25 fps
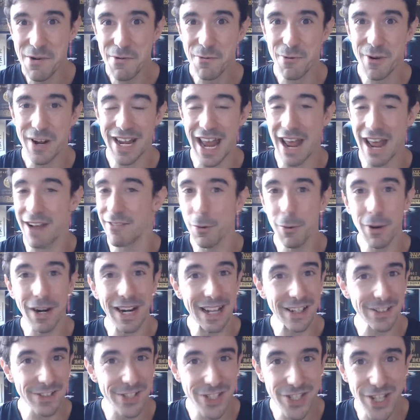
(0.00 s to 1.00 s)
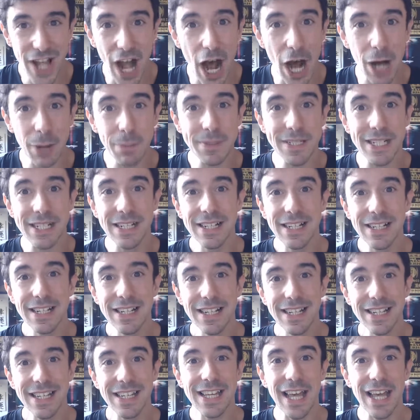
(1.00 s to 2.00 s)
When everyone else stopped,
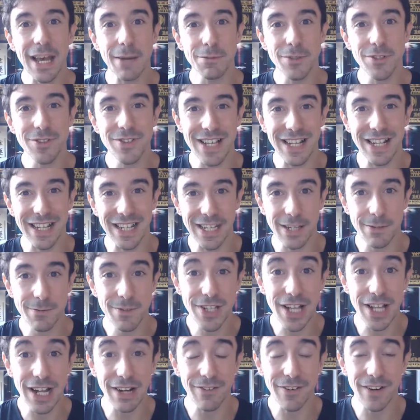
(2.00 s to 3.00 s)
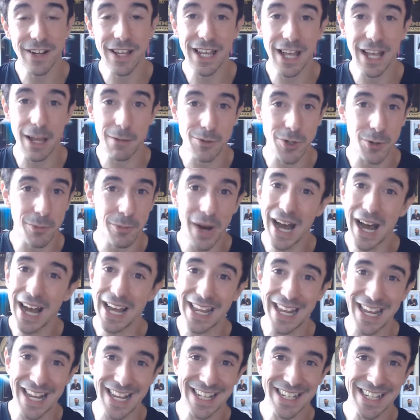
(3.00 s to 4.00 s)
he kept on selling him stuff, and he kept on
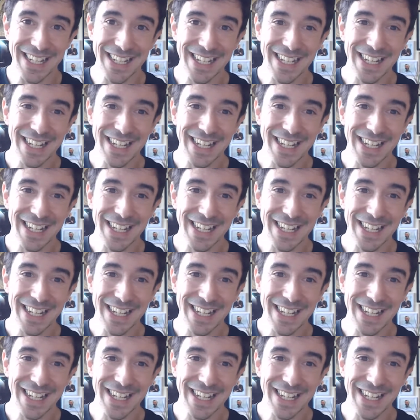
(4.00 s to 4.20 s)
buying,